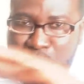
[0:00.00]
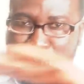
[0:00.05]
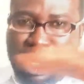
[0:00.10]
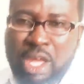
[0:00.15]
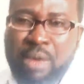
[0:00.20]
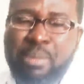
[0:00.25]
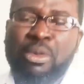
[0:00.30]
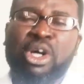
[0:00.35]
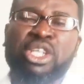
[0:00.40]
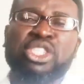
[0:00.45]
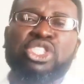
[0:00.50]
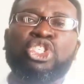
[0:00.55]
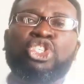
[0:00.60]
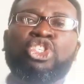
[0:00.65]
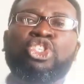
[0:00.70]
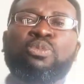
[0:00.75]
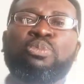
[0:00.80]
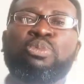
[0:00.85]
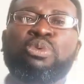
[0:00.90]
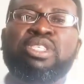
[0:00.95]
a more
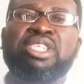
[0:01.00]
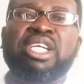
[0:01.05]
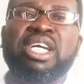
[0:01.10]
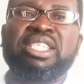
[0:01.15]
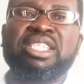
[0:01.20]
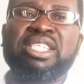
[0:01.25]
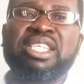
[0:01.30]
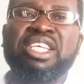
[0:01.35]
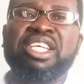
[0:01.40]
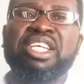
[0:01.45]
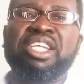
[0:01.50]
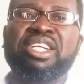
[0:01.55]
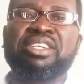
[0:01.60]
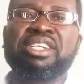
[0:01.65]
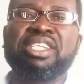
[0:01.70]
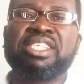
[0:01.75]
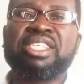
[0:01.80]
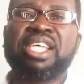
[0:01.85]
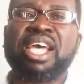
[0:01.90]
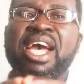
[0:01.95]
distributed
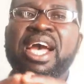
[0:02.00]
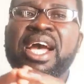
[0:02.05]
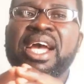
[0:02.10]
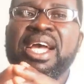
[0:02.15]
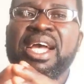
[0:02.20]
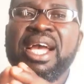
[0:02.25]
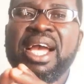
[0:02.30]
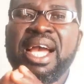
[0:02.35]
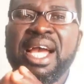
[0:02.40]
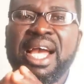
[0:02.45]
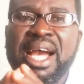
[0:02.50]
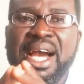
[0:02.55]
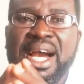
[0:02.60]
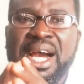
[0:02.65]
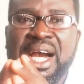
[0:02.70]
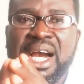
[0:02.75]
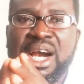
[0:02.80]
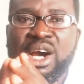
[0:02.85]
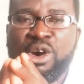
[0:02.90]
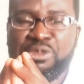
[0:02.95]
increase
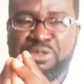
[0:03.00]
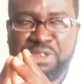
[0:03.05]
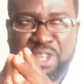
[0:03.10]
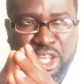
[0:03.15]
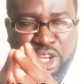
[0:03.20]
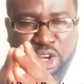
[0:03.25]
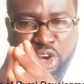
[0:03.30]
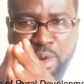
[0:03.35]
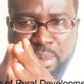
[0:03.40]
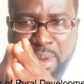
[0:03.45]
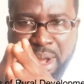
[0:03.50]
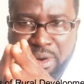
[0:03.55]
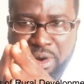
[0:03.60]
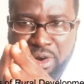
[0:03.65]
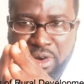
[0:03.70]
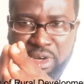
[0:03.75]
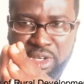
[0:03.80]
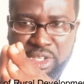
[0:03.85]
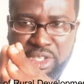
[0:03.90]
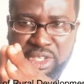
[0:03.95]
of income
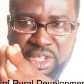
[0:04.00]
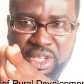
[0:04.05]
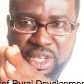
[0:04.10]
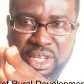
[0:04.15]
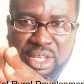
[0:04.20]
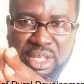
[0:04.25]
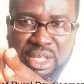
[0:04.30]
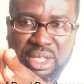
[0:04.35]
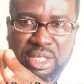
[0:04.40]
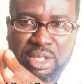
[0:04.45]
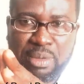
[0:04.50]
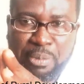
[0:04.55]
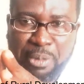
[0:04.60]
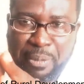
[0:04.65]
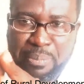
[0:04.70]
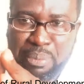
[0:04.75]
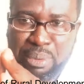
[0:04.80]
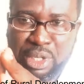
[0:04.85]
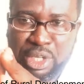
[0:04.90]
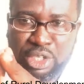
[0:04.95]
across the
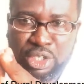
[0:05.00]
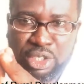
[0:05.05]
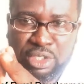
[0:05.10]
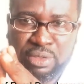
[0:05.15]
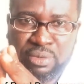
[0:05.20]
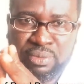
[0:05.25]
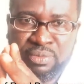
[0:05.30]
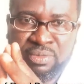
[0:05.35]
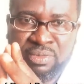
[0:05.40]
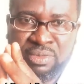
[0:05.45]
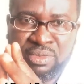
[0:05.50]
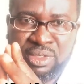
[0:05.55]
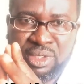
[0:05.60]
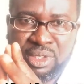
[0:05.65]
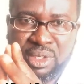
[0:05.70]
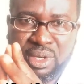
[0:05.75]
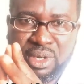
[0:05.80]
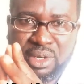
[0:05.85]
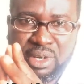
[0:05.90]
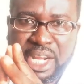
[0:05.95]
population.
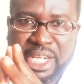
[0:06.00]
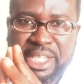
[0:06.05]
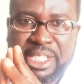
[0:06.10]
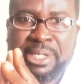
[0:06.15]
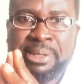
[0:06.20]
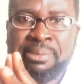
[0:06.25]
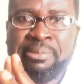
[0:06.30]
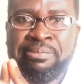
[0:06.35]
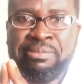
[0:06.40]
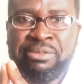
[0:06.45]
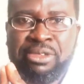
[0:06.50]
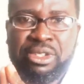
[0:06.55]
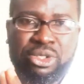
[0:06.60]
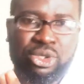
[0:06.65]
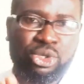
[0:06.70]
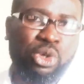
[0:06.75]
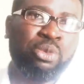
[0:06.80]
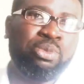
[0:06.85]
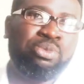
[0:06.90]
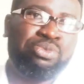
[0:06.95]
All right.
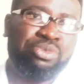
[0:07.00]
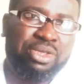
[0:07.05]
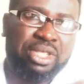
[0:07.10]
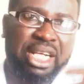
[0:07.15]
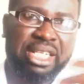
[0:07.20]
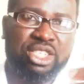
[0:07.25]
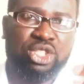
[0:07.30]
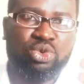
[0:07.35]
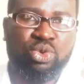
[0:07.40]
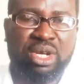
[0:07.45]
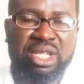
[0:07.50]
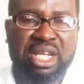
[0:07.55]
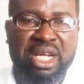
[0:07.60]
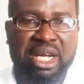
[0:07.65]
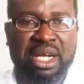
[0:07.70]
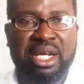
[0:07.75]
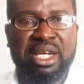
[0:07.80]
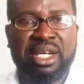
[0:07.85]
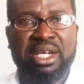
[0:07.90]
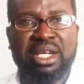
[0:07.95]
So that is one
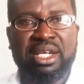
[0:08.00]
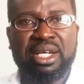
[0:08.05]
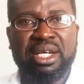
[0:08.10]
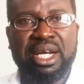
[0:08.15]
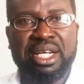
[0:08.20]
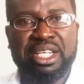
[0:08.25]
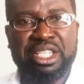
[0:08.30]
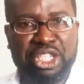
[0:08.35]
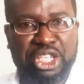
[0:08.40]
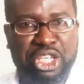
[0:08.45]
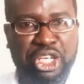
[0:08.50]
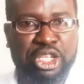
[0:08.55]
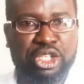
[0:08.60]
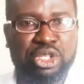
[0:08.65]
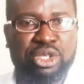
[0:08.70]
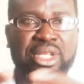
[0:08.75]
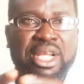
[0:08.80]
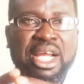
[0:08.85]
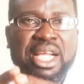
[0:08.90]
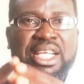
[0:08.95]

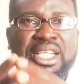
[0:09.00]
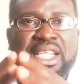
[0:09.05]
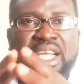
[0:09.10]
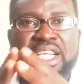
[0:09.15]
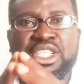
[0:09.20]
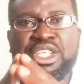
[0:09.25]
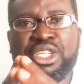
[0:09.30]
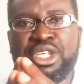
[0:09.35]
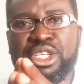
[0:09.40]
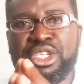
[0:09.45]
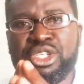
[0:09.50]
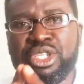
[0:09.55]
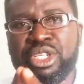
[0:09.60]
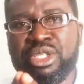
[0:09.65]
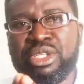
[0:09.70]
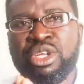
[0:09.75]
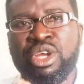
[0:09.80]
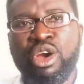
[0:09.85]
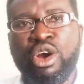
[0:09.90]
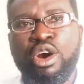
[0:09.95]
indication. Another
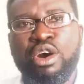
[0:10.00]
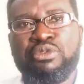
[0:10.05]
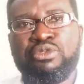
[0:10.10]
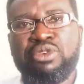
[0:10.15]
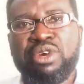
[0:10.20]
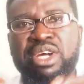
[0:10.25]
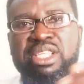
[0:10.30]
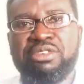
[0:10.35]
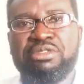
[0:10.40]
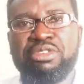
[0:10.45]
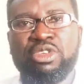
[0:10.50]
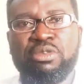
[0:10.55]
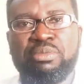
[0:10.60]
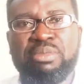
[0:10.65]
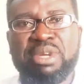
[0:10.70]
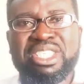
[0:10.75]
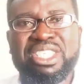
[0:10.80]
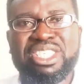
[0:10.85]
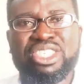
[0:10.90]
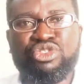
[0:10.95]
indication of rural
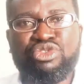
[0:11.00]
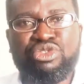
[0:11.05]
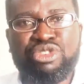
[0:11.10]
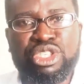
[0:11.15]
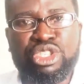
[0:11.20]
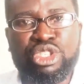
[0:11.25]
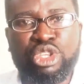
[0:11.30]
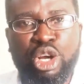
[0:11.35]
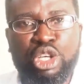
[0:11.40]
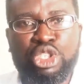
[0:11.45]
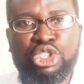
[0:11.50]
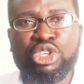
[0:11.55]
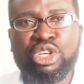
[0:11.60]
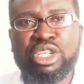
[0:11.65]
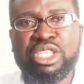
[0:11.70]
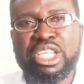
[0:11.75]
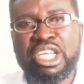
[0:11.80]
development is reduction